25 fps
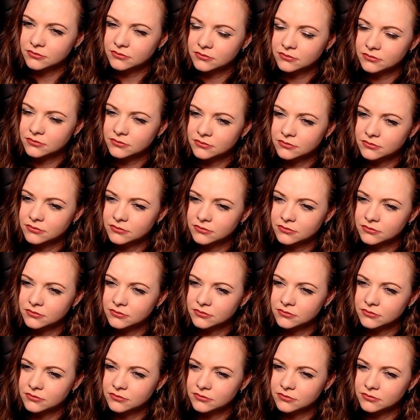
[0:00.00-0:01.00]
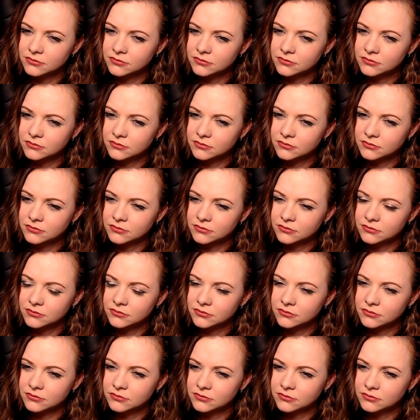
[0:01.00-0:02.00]

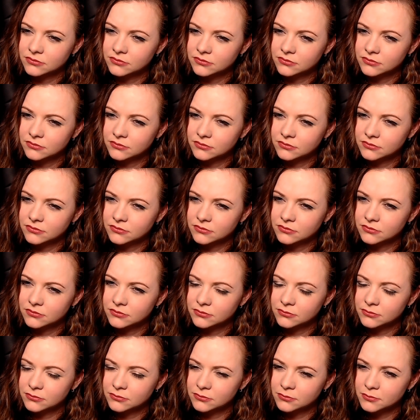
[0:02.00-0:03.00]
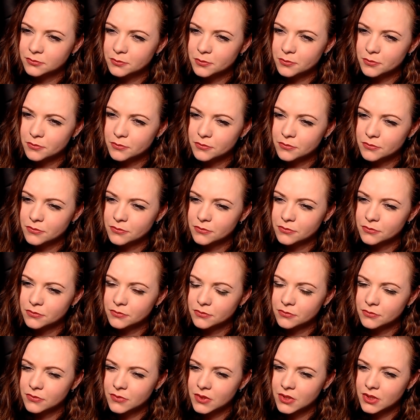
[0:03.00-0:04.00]

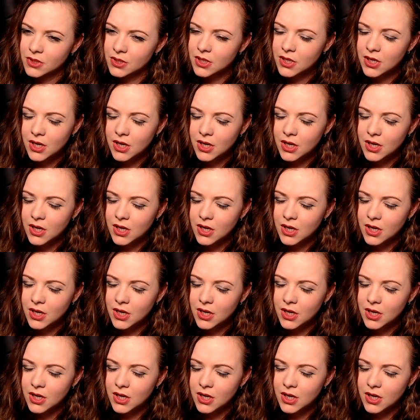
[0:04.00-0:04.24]
[no speech]